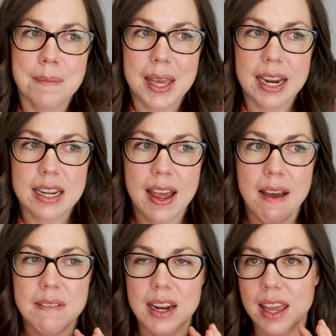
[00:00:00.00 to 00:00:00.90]
kind of
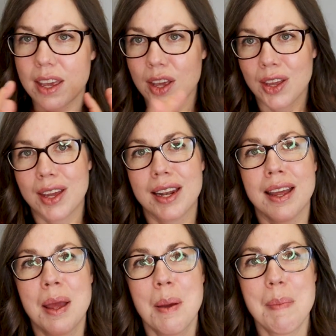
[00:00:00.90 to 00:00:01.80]
having a good
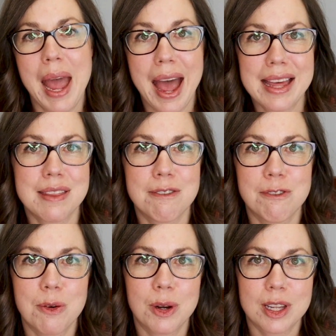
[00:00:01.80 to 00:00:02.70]
path
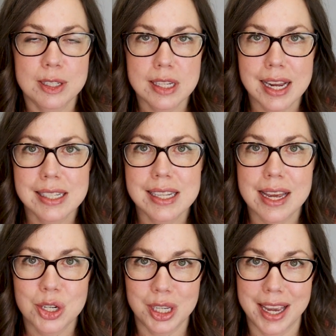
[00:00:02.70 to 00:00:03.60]
for their science
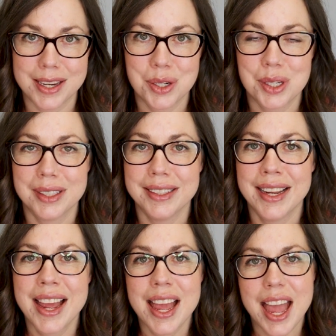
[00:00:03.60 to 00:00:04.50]
education.
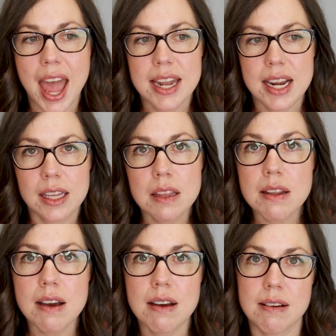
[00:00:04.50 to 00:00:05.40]
And I
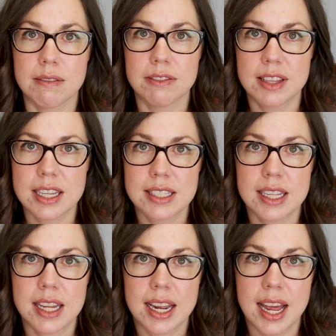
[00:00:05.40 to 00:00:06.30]
love that
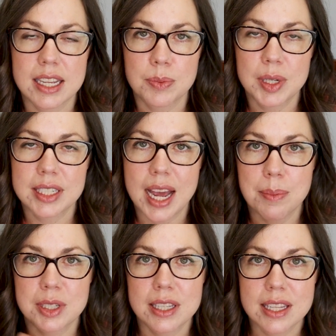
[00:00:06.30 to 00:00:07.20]
Sonlight has been
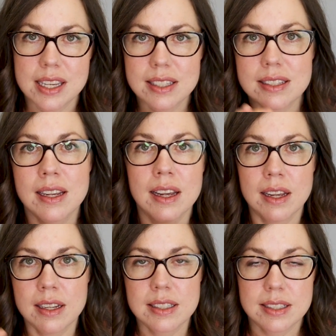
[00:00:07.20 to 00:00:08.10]
adapting these
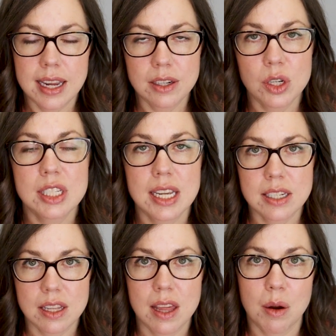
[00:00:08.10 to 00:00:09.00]
standards
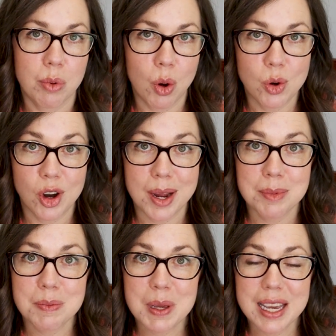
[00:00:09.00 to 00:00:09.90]
into their
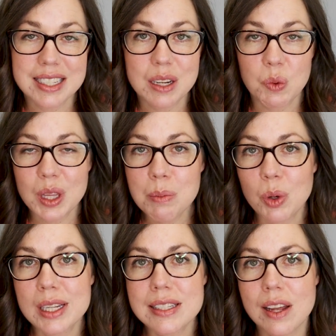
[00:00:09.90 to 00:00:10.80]
programs because it really
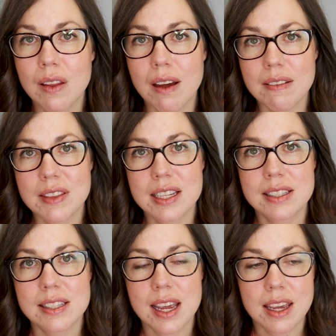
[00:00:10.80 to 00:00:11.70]
brings a lot of
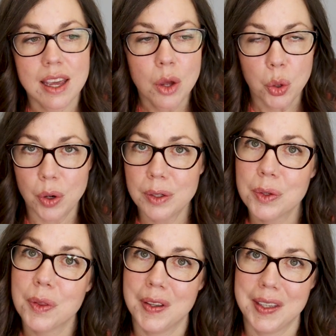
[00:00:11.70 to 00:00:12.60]
things like
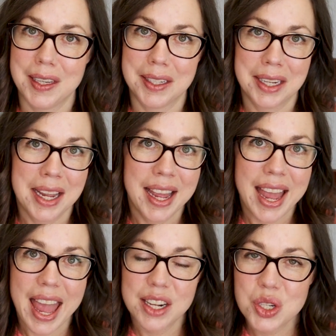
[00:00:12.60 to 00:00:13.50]
critical thinking,
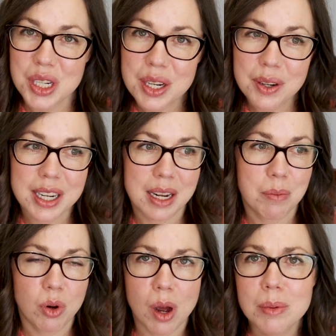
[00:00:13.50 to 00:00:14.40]
engineering, and
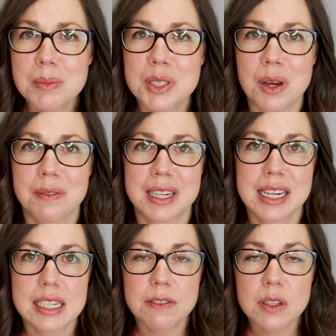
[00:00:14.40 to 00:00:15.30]
problem solving,
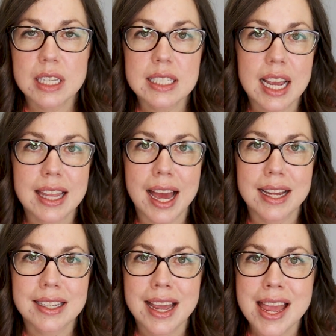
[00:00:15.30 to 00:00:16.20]
and different things like
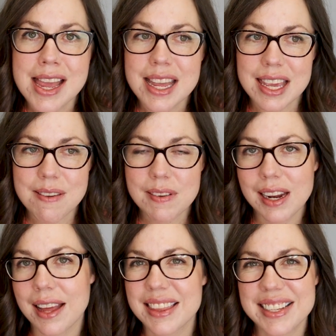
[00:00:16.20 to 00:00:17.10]
that, even
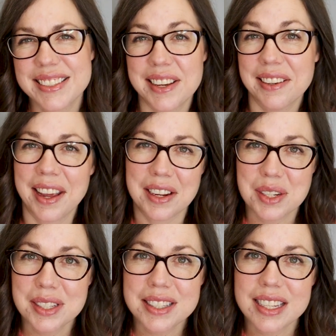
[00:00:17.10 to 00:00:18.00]
at these young
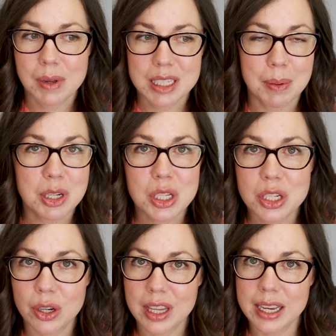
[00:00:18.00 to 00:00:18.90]
ages, especially
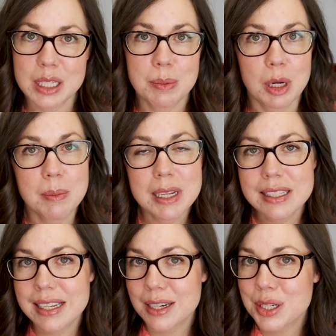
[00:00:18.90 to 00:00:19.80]
during the experiment
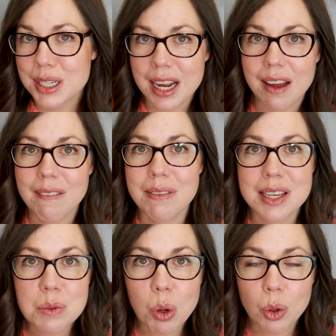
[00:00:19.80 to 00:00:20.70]
section of
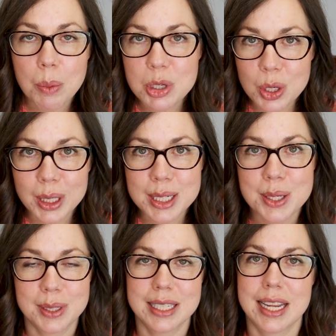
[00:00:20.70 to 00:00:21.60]
this program, which I'll get
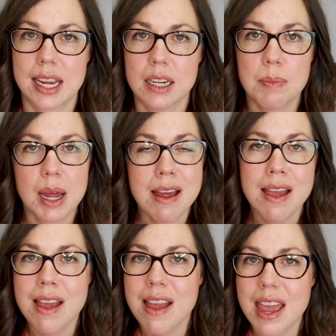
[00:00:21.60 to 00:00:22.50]
to in a second. But
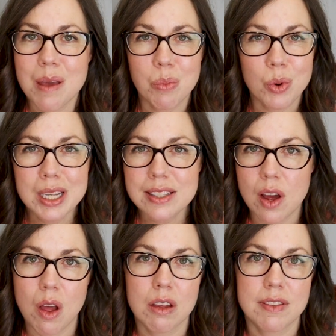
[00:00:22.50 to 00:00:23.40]
it brings
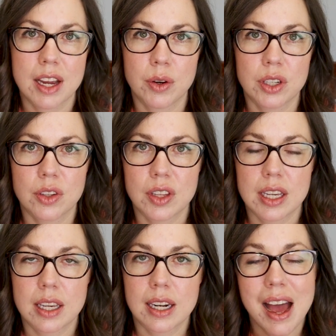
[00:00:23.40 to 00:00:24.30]
all of that critical
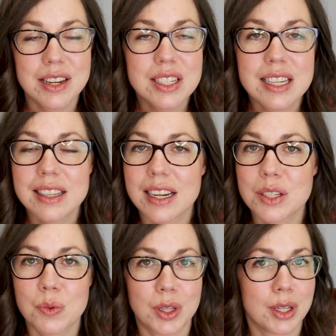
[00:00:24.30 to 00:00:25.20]
thinking. I just think that
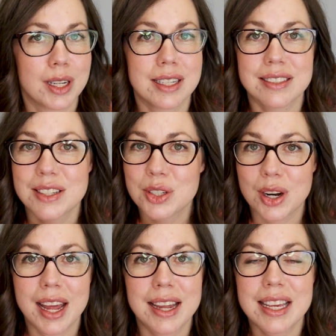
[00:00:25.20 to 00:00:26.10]
is really good to
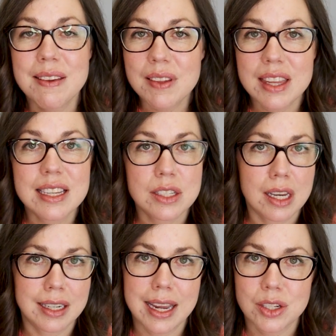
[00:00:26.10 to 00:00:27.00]
start at even these
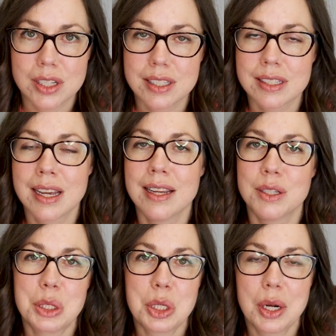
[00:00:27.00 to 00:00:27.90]
young ages,
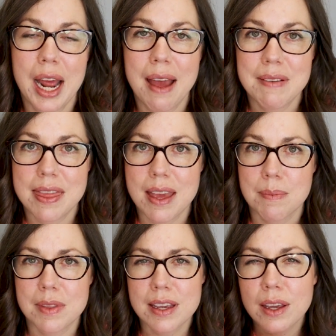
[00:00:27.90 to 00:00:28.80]
to start having
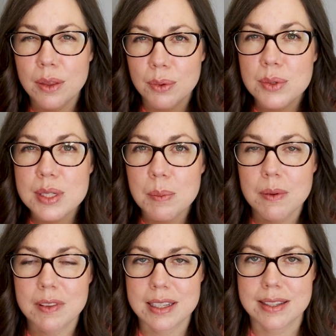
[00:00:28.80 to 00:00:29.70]
them think through some
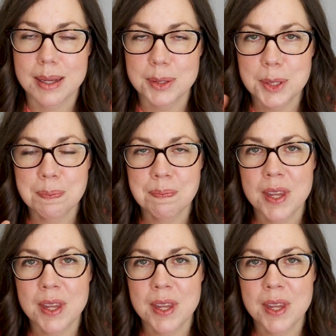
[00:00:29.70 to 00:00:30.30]
of these things.